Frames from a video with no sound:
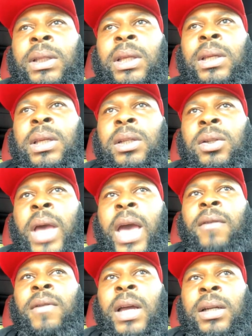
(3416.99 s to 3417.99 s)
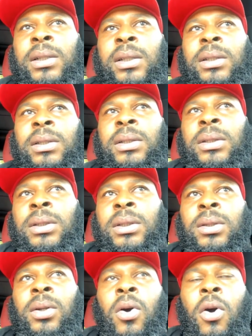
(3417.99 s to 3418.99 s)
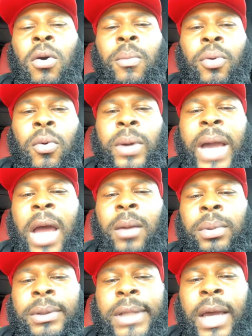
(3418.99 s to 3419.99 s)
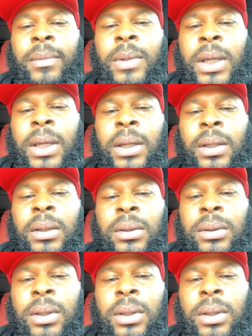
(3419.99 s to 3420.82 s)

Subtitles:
I think he'd have like a all pro caliber type year.